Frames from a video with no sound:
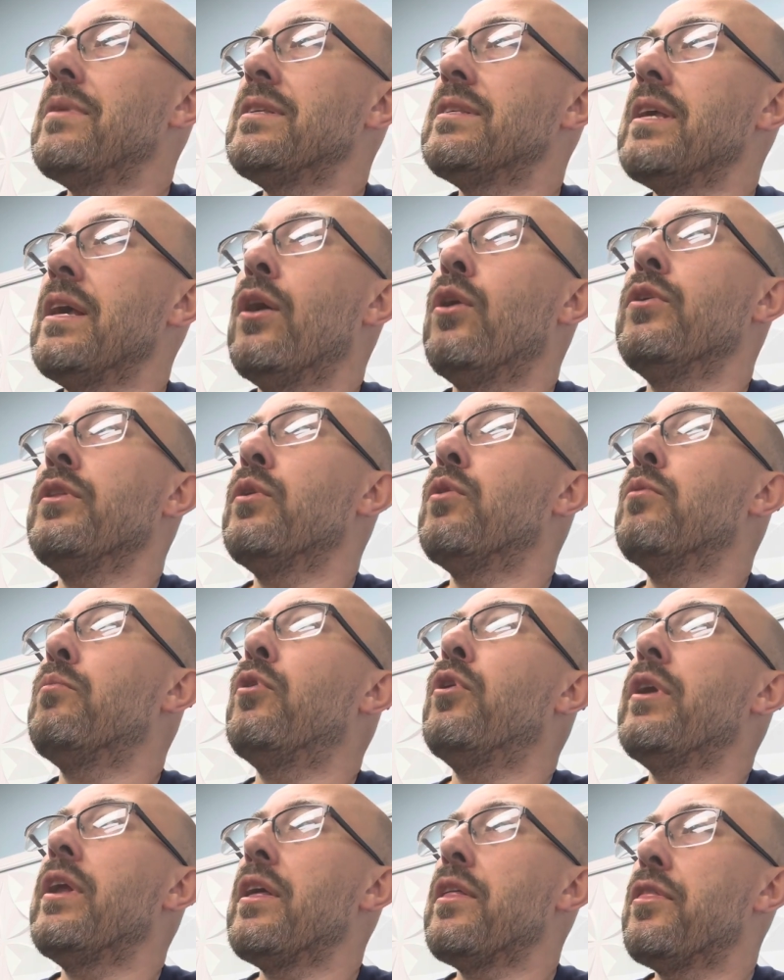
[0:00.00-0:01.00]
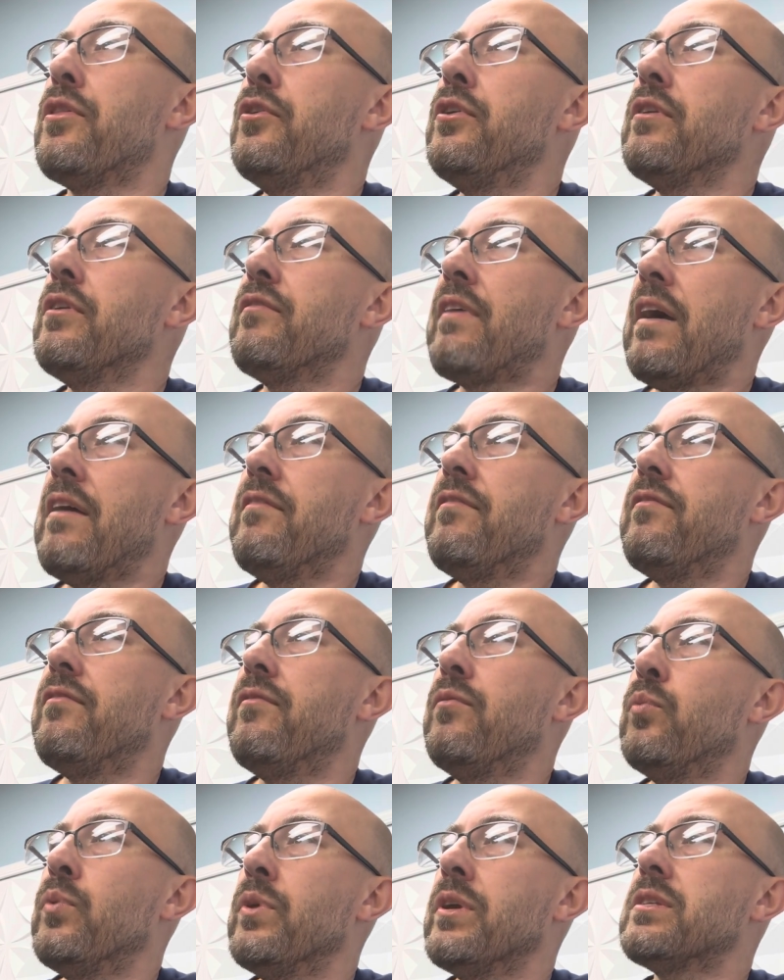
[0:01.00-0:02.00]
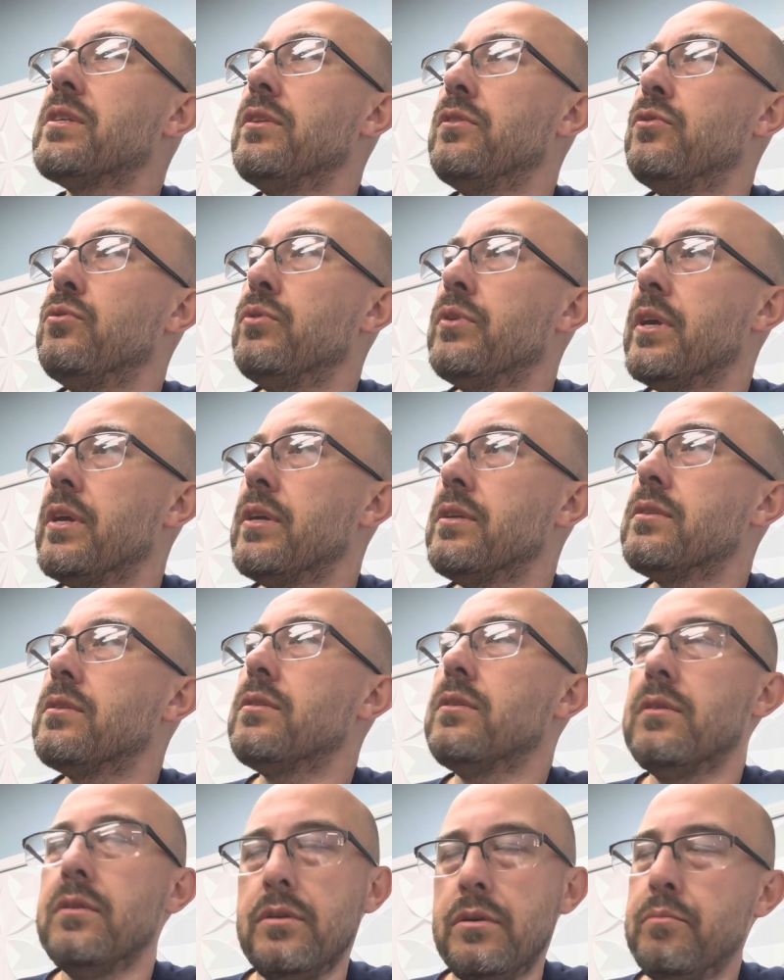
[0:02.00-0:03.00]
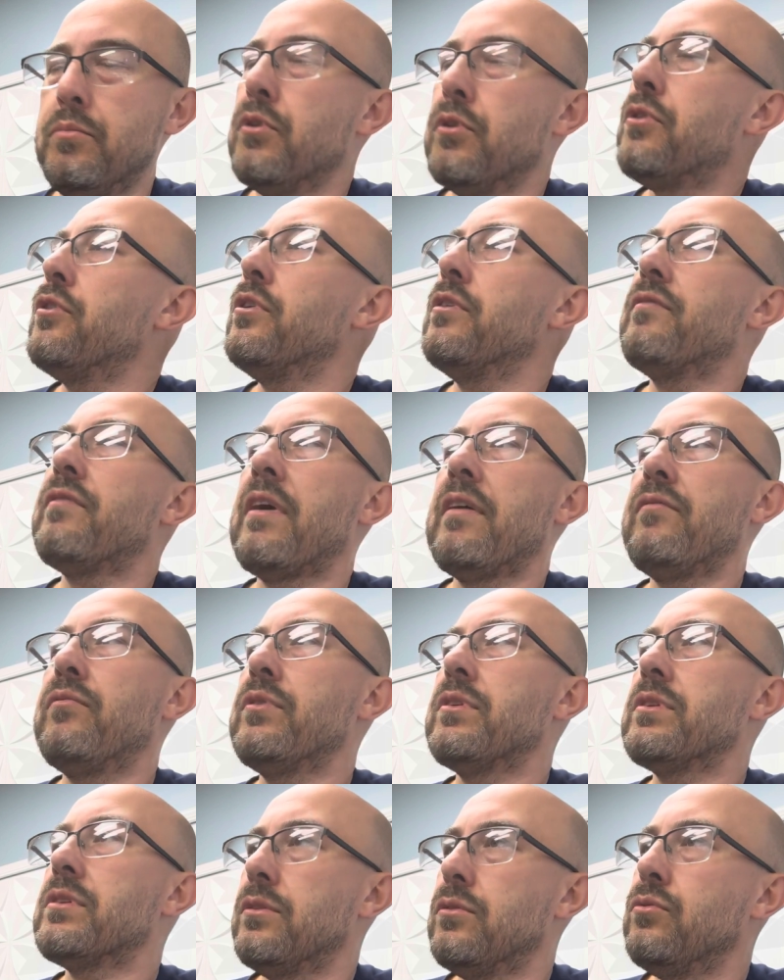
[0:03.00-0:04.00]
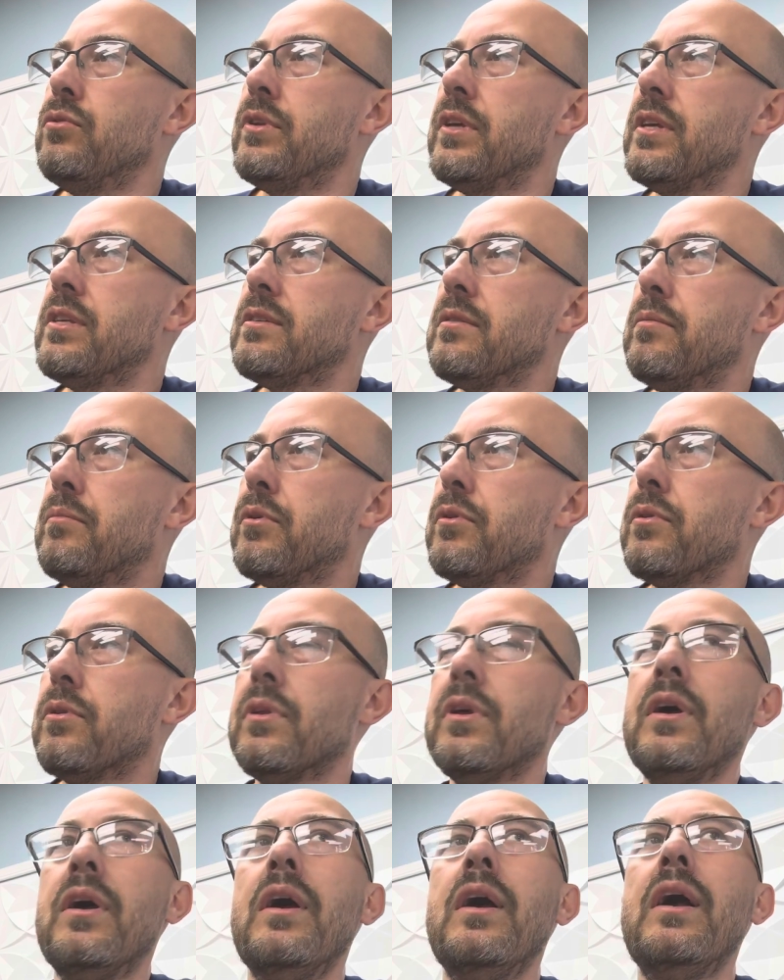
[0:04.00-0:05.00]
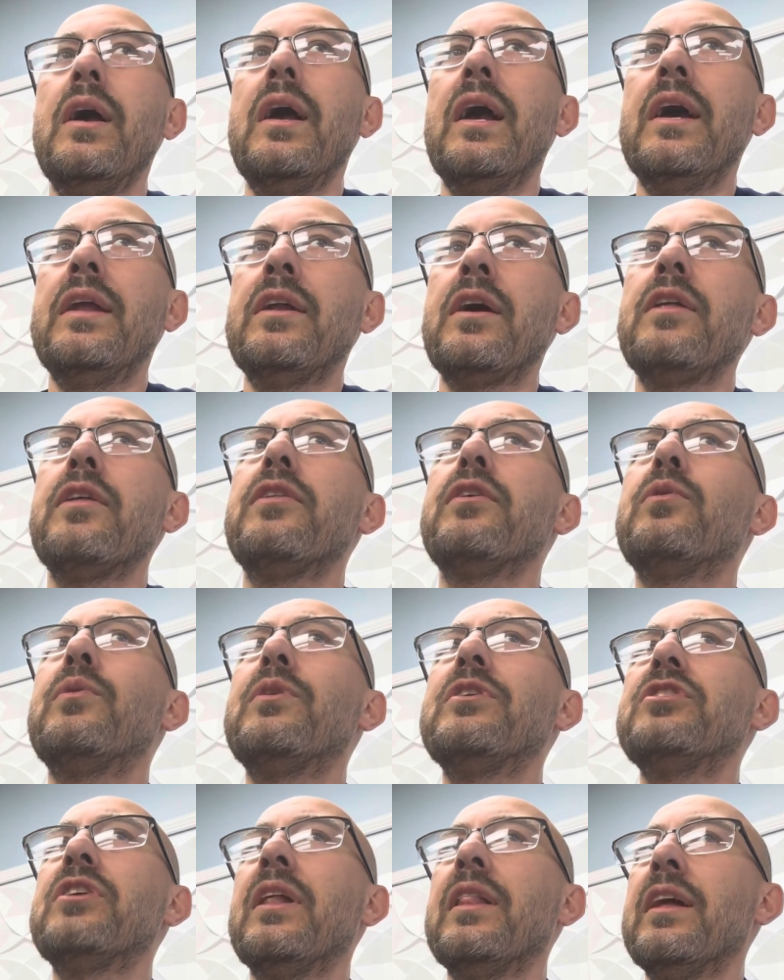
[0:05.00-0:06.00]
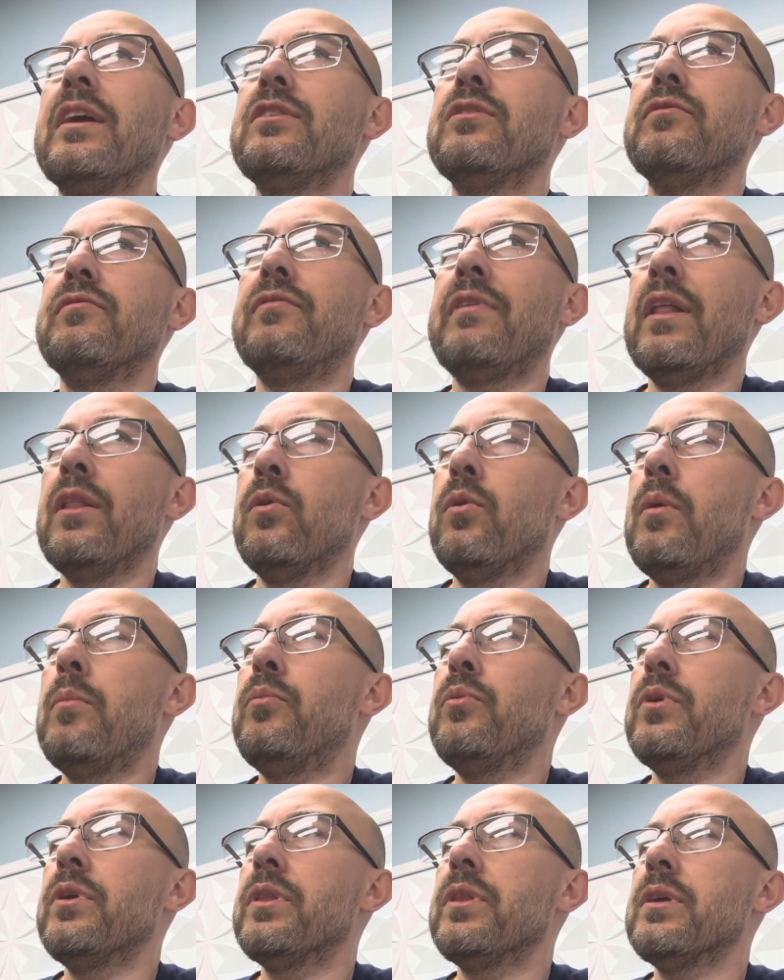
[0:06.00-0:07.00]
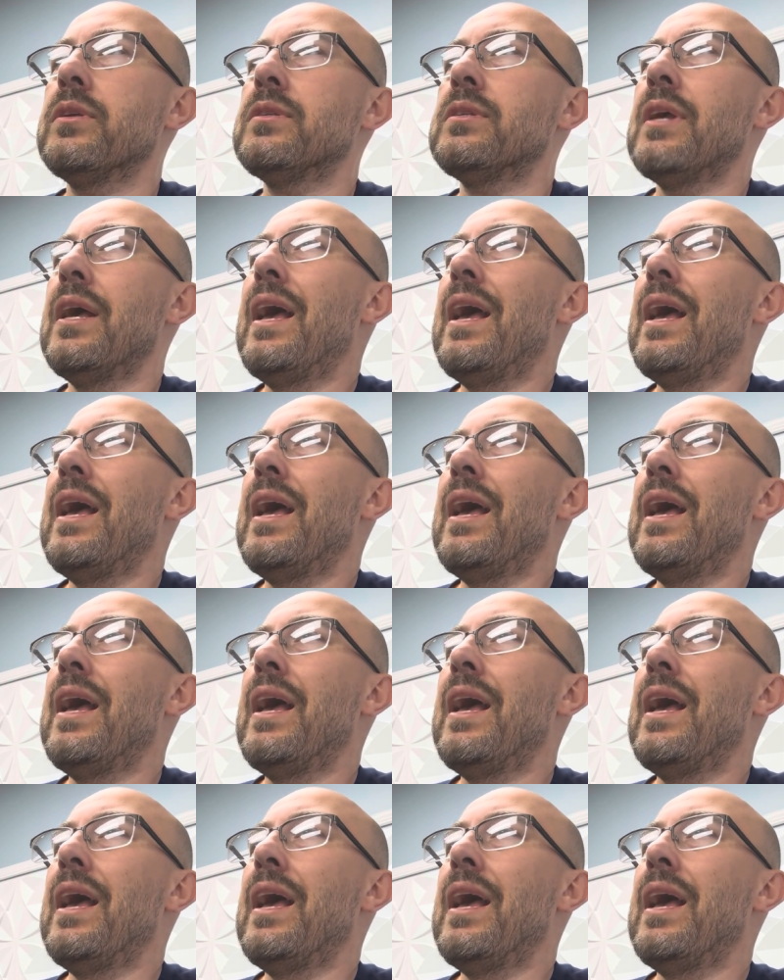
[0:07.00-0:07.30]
say, oh, they were born at 35 weeks and 2 days. Put 35 weeks and 2 days of birth. Another question I like to follow up with is